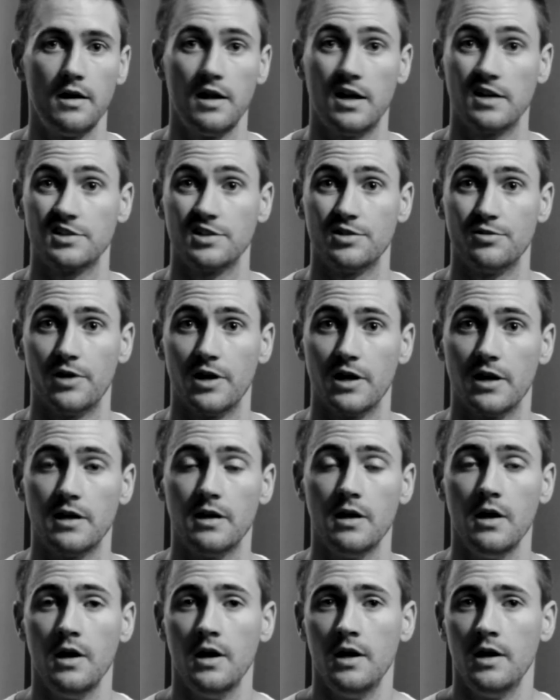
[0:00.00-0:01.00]
that's it really
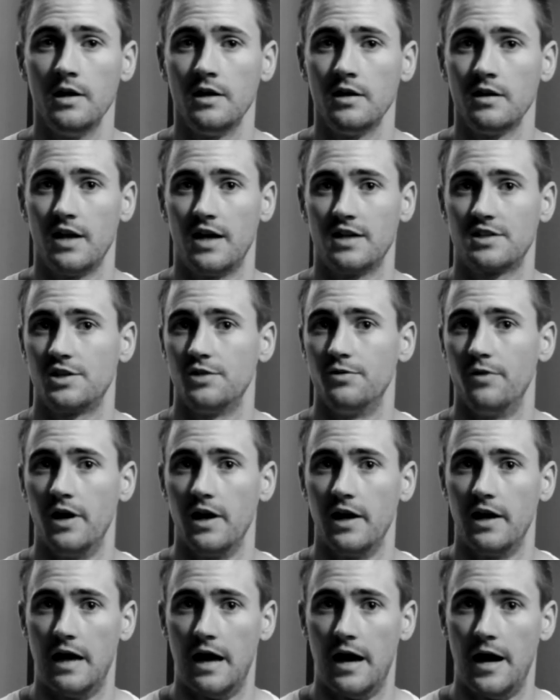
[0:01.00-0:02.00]
that's it
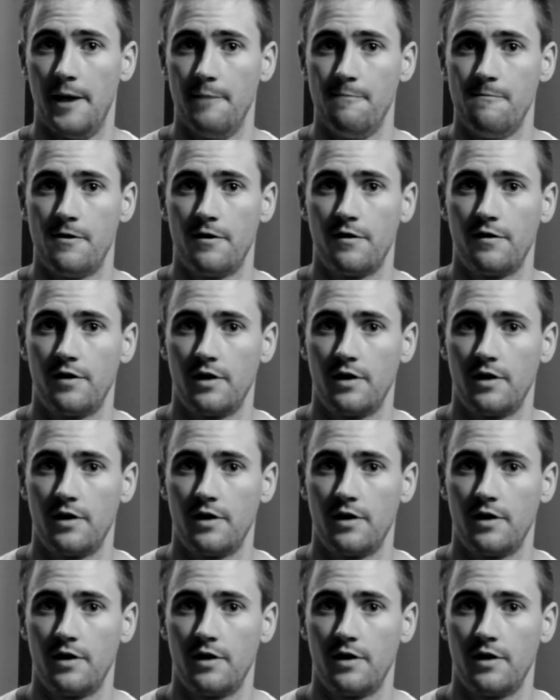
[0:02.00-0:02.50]
really um,